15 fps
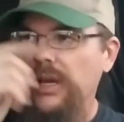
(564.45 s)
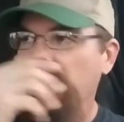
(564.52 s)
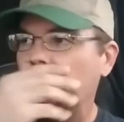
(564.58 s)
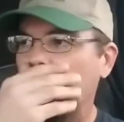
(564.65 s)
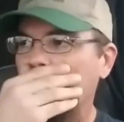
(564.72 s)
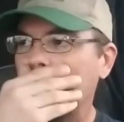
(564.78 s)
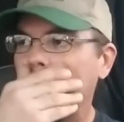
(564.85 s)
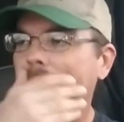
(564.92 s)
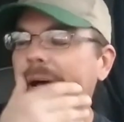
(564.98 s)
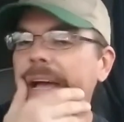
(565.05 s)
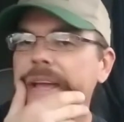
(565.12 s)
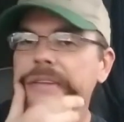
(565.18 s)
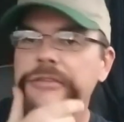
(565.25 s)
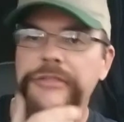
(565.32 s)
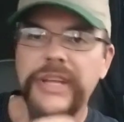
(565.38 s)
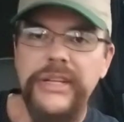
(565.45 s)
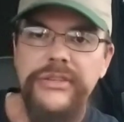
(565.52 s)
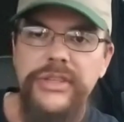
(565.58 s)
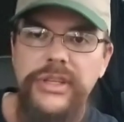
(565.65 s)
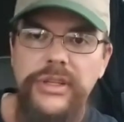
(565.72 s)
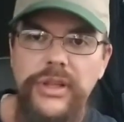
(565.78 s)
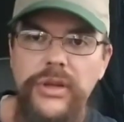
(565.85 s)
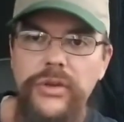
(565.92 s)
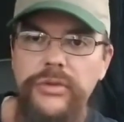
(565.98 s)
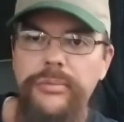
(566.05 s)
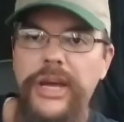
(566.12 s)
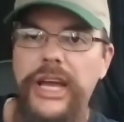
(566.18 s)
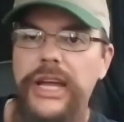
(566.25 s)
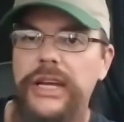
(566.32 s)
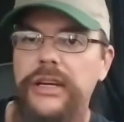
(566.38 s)
um, buying fancy clothes,
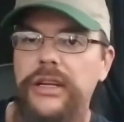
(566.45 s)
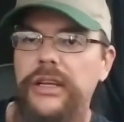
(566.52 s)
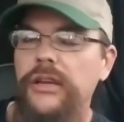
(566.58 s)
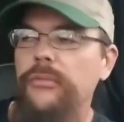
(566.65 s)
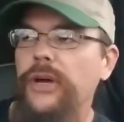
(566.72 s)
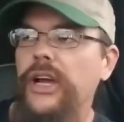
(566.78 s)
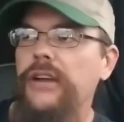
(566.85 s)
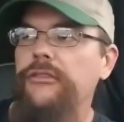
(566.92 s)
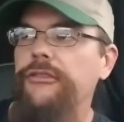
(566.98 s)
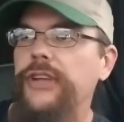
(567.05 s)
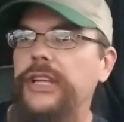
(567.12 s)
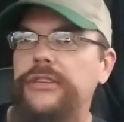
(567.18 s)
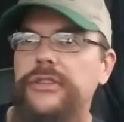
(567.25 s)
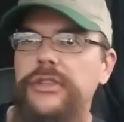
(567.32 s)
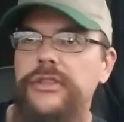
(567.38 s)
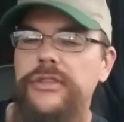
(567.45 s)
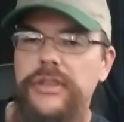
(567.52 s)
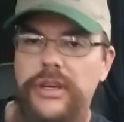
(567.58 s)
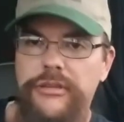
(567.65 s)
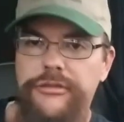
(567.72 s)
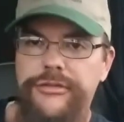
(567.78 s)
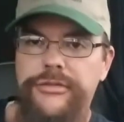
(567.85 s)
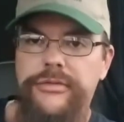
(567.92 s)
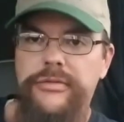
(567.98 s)
buying buying fancy stuff.